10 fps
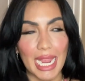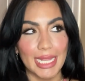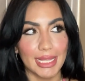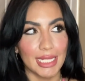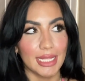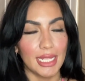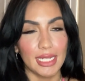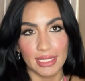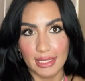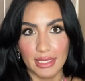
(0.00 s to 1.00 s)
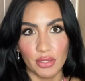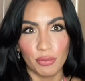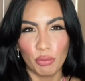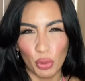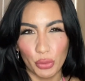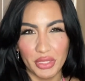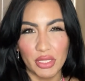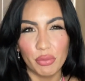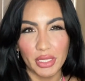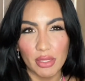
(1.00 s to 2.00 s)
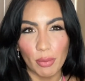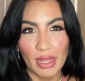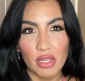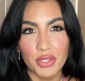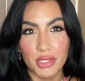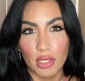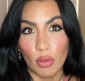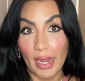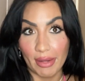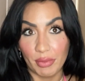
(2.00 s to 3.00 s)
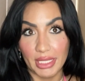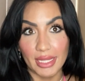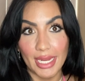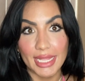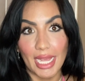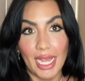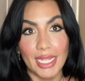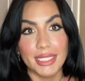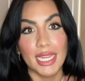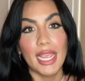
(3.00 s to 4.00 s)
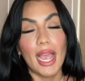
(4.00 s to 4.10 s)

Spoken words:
I think that it still molded really well, so I really like that.